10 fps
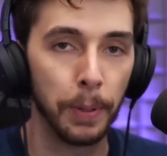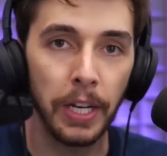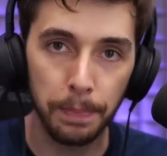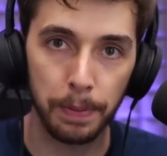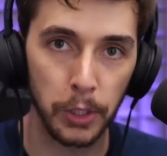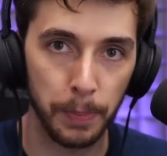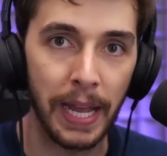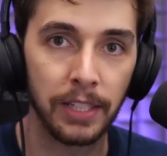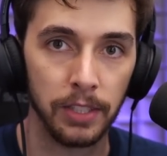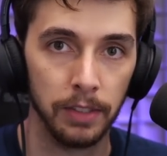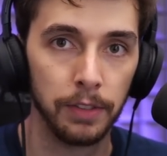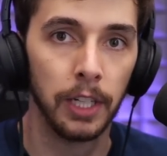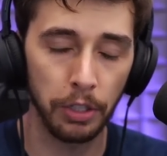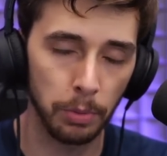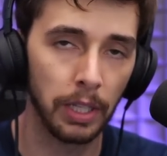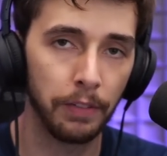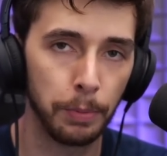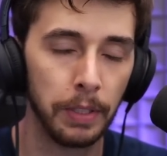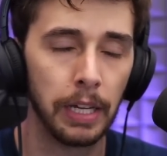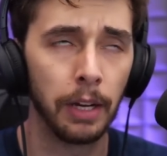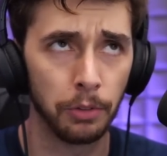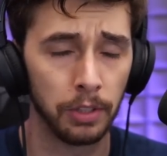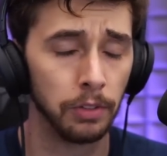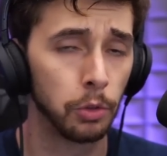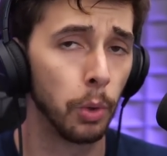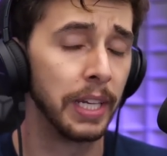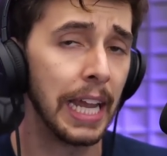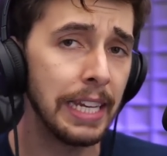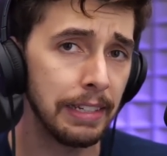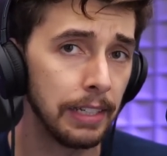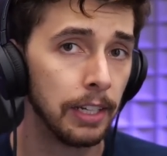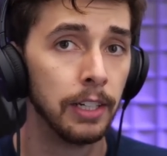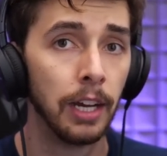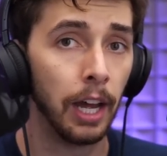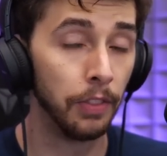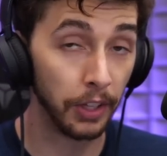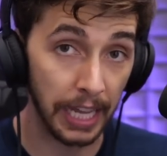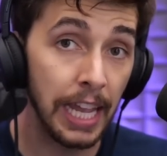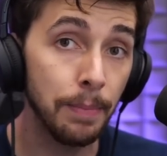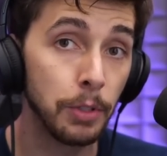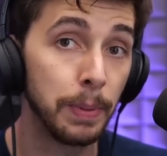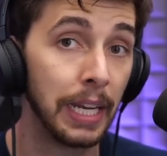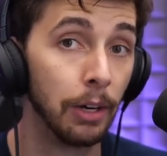put it in perspective, Jurassic World Alive's been out since 2018, and the game has been